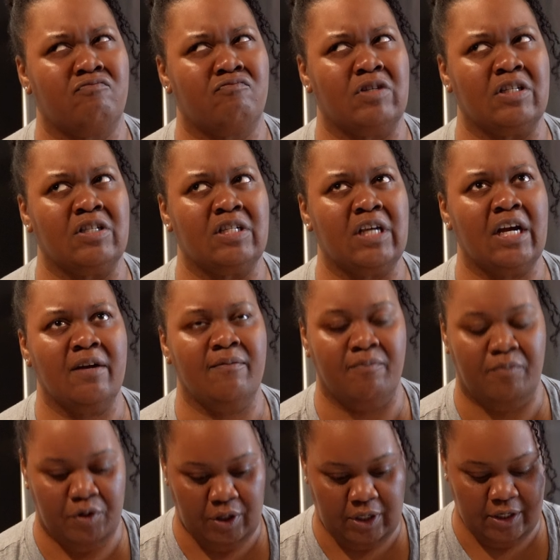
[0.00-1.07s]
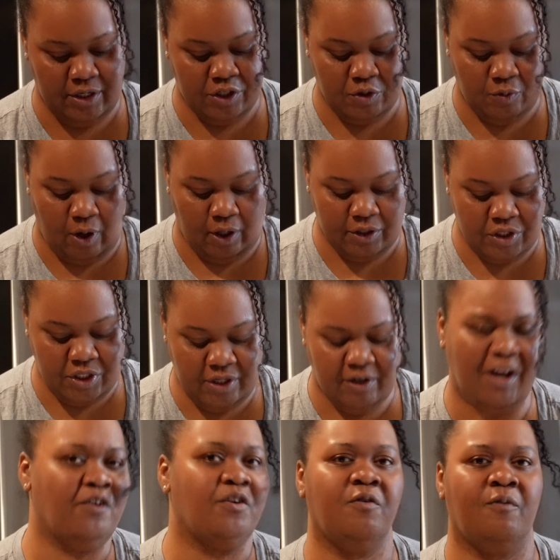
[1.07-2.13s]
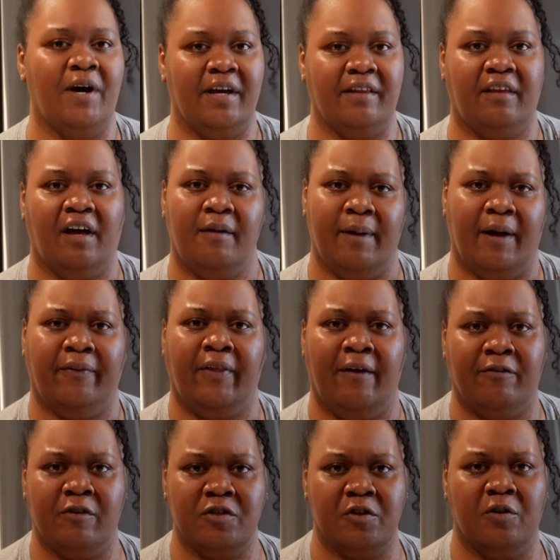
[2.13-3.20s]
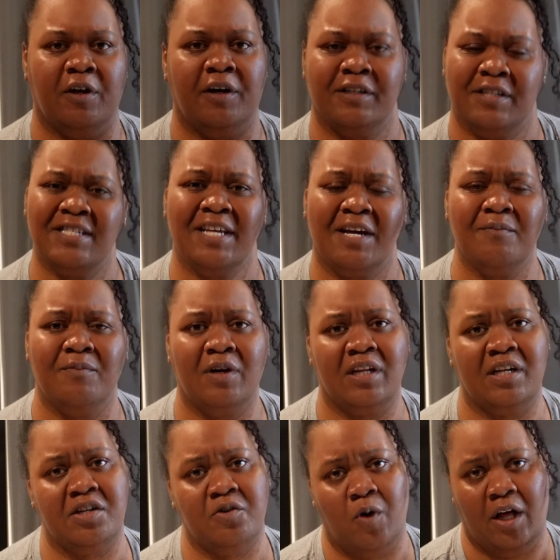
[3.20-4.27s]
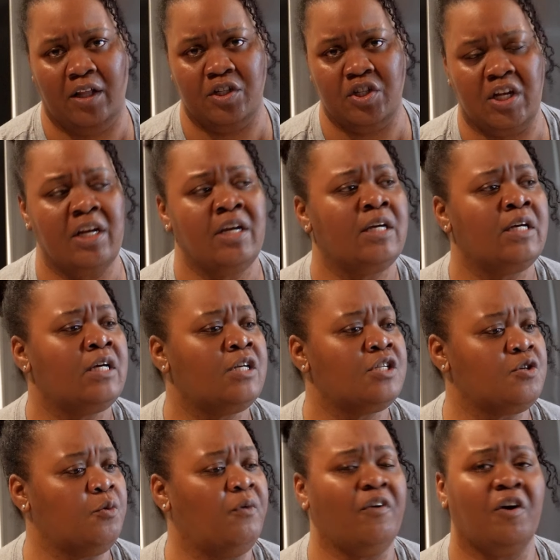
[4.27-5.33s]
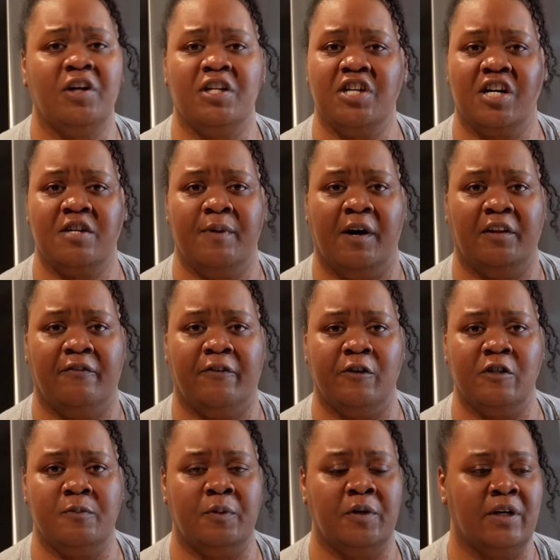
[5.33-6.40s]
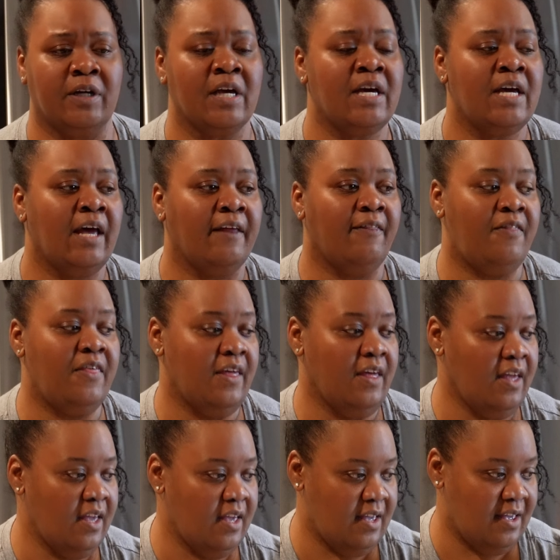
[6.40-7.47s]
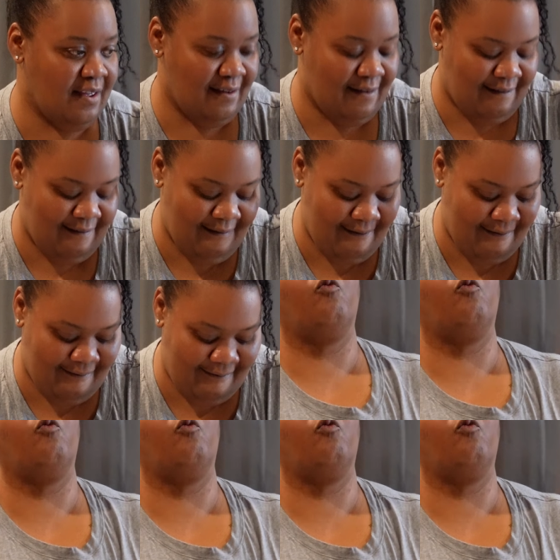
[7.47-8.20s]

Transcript: the second book in a duology. I don't know why I thought about that for so long. It's the second book in a duology. So we've already talked about the first book. Then